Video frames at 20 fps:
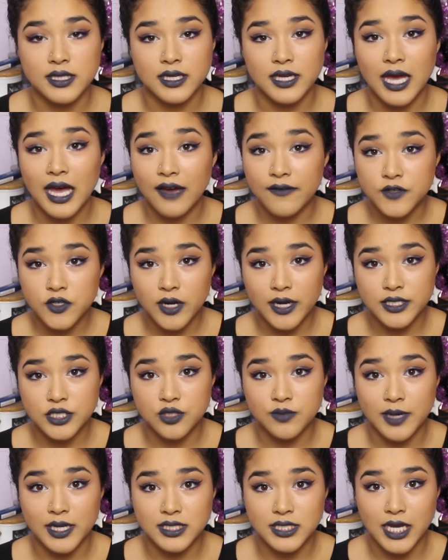Like after I
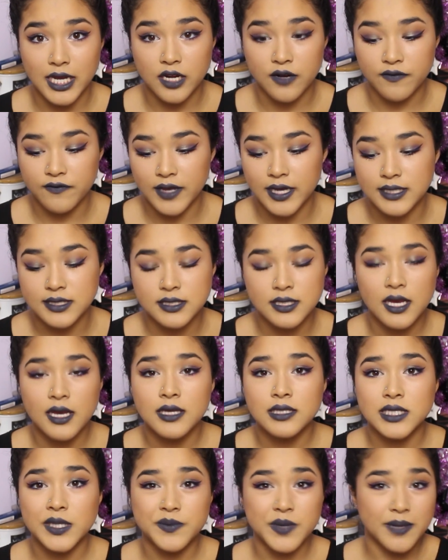do my entire face,
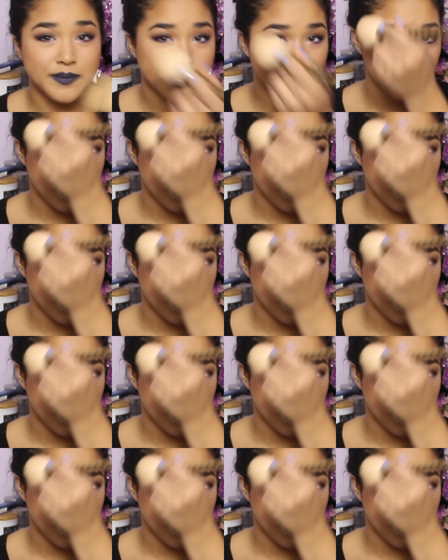sometimes